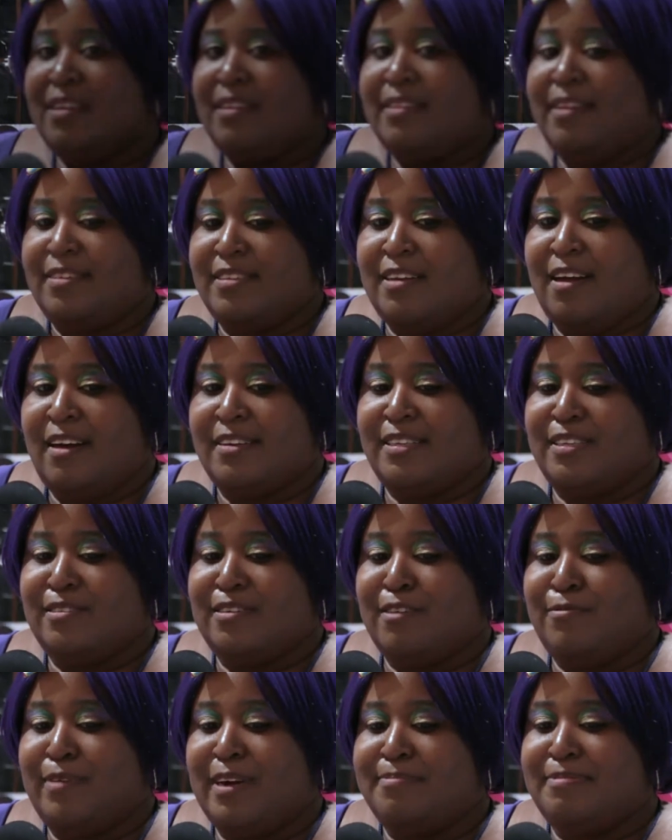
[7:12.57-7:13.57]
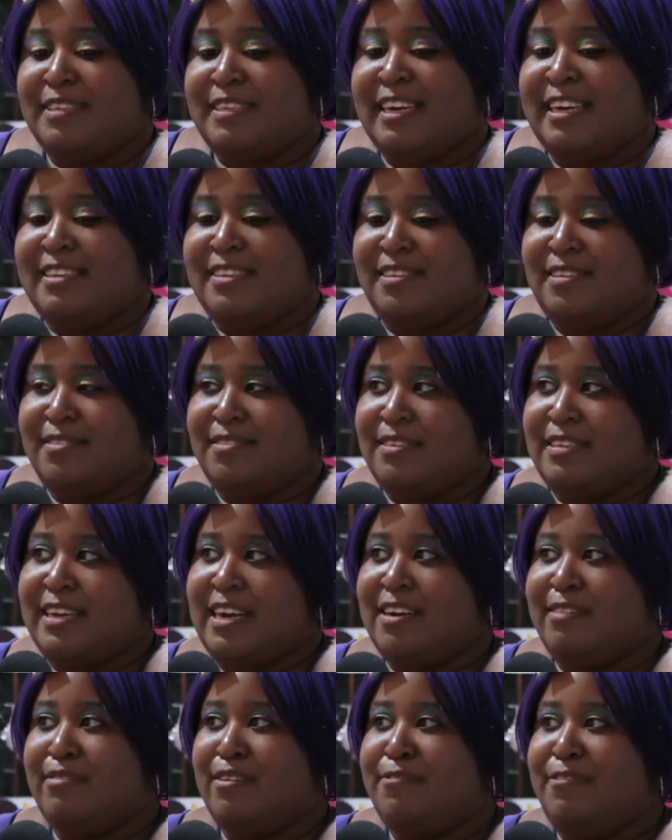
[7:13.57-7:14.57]
There's also our website, Sewn
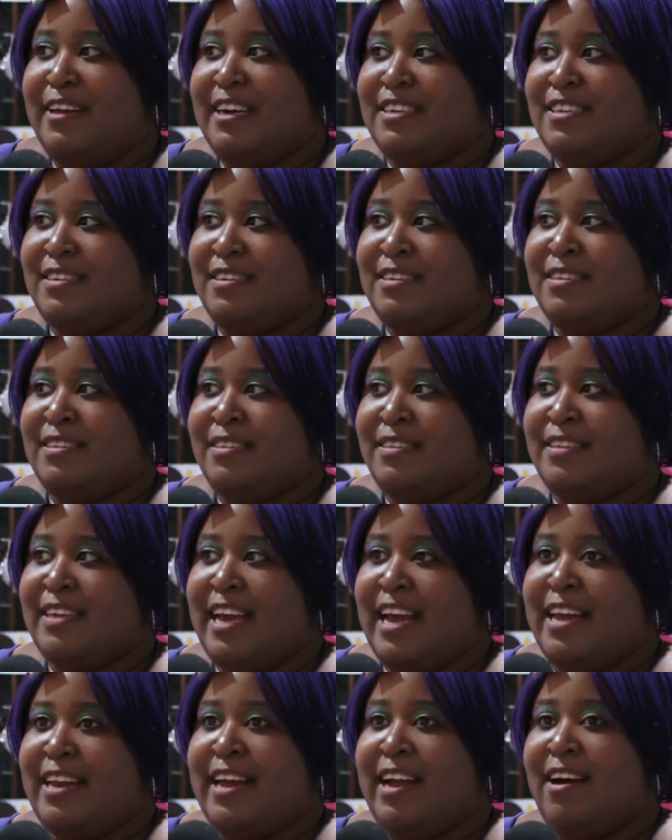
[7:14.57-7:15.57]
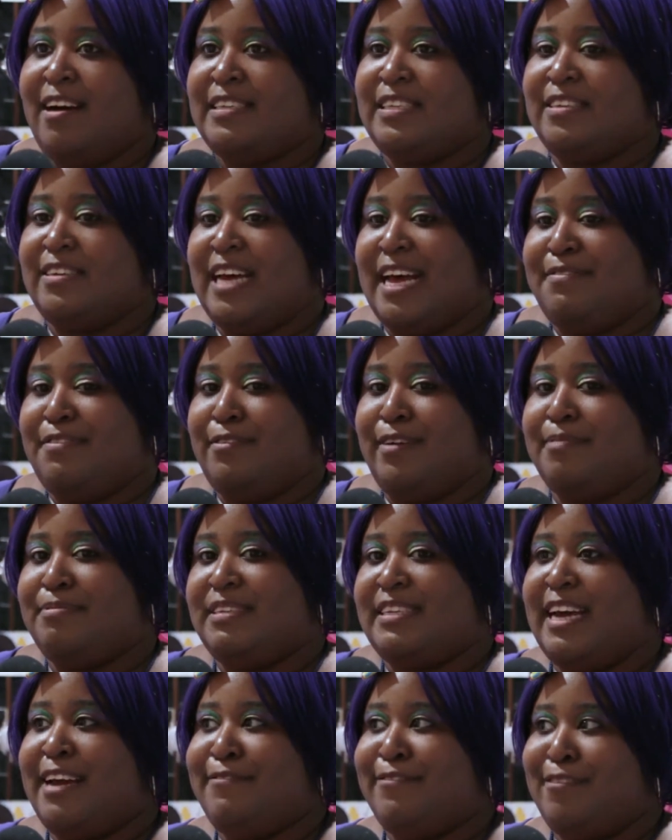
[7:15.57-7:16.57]
Together Reflections, and I also have a
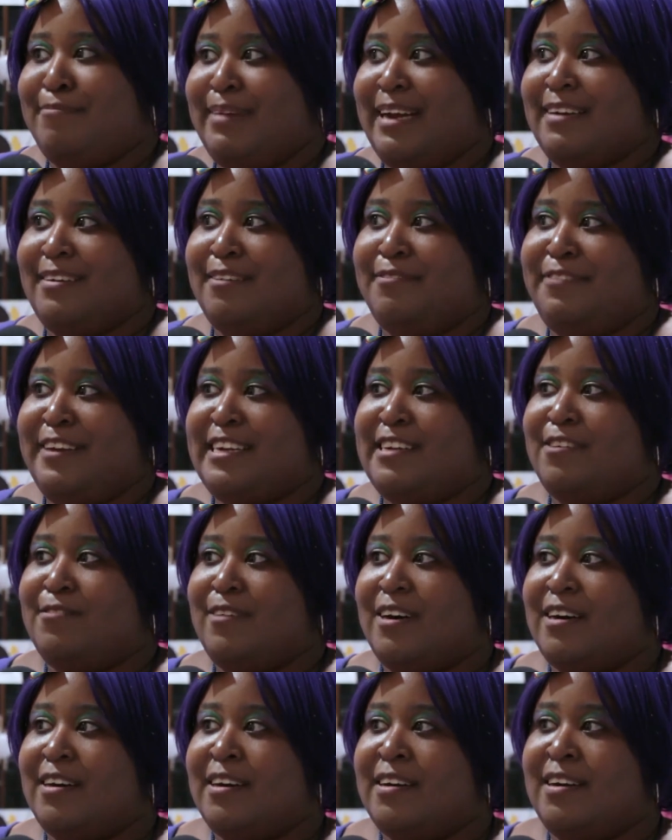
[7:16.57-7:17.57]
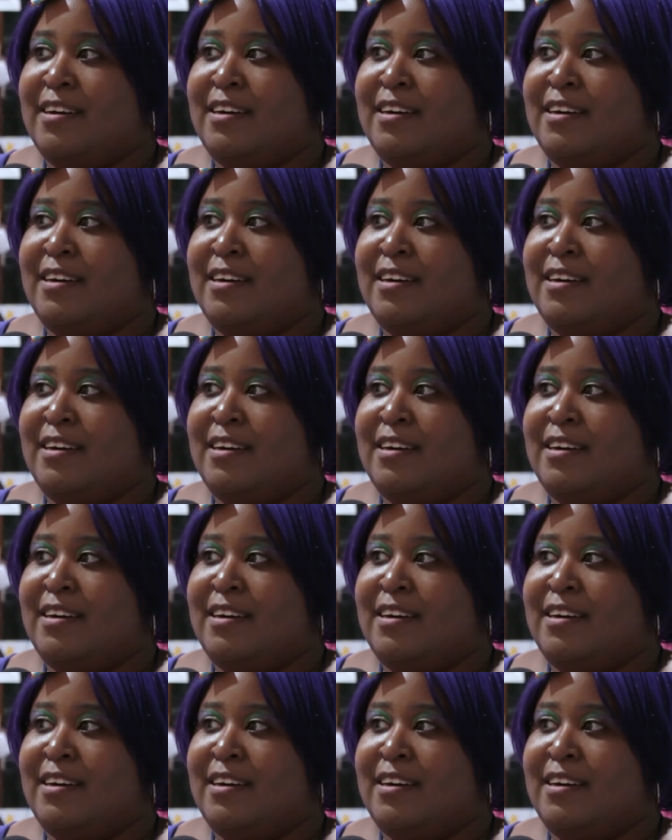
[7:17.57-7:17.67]
website for Magnifique Noir.